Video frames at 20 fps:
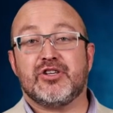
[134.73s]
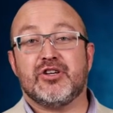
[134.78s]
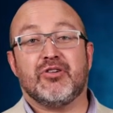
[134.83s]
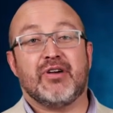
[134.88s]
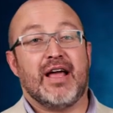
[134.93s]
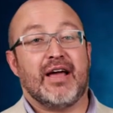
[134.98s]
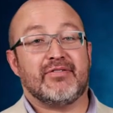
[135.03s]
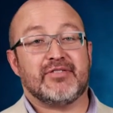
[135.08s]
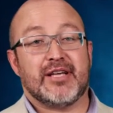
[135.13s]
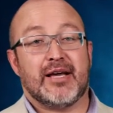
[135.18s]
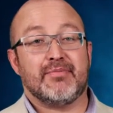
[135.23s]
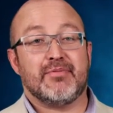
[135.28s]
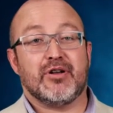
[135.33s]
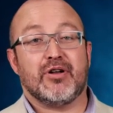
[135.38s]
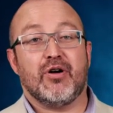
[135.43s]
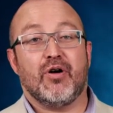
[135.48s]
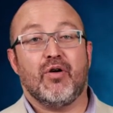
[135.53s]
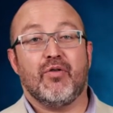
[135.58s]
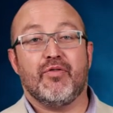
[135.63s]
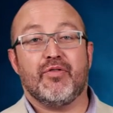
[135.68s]
you don't have time to
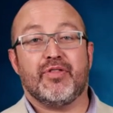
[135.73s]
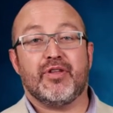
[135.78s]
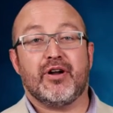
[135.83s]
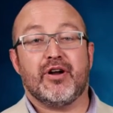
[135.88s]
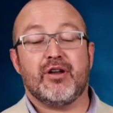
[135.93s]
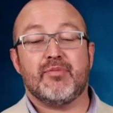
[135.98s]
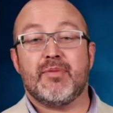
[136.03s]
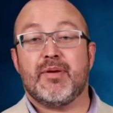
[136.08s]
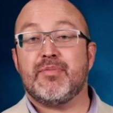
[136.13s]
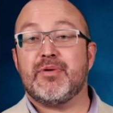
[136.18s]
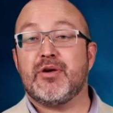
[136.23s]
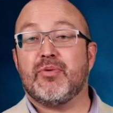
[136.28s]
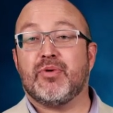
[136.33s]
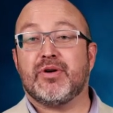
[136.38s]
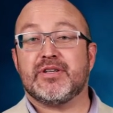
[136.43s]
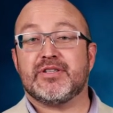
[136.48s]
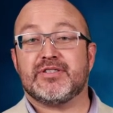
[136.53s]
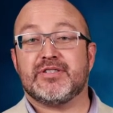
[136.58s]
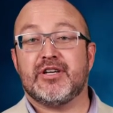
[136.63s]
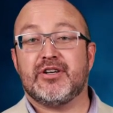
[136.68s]
go over there and maybe you
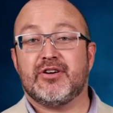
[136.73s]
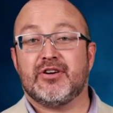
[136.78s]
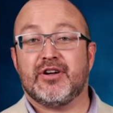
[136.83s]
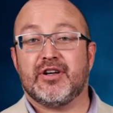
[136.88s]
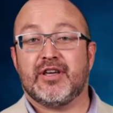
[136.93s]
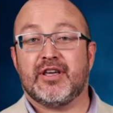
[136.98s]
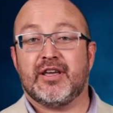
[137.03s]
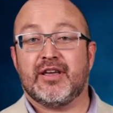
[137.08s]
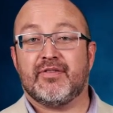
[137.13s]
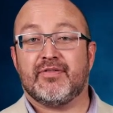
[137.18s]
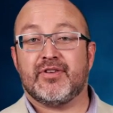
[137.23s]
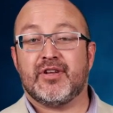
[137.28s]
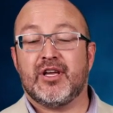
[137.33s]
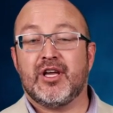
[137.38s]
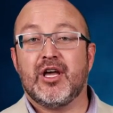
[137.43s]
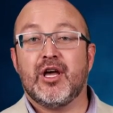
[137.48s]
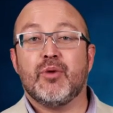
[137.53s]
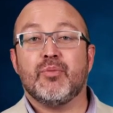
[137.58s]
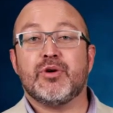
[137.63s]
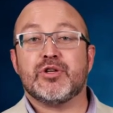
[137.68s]
want to send her a gift,
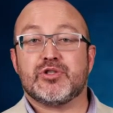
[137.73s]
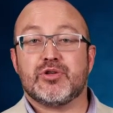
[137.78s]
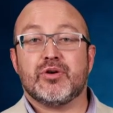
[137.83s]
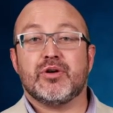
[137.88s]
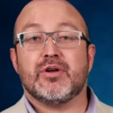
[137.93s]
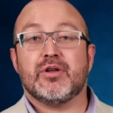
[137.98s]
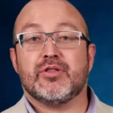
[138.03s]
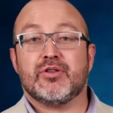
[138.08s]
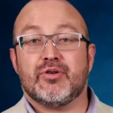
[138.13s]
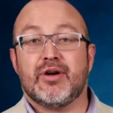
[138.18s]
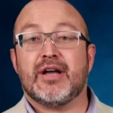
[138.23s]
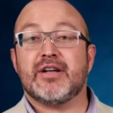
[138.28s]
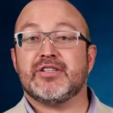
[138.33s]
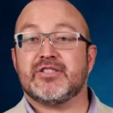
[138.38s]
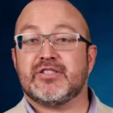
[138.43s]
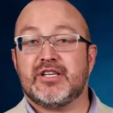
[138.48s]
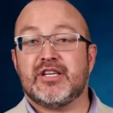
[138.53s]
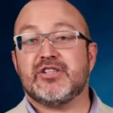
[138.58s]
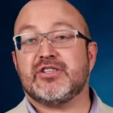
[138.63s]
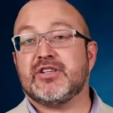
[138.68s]
which through
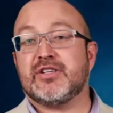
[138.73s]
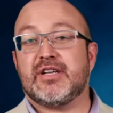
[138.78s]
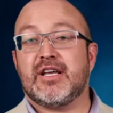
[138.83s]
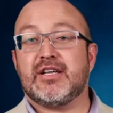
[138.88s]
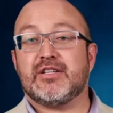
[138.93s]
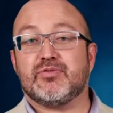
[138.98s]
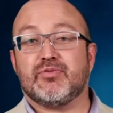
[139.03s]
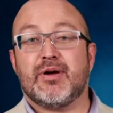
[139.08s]
AnastasiaDate's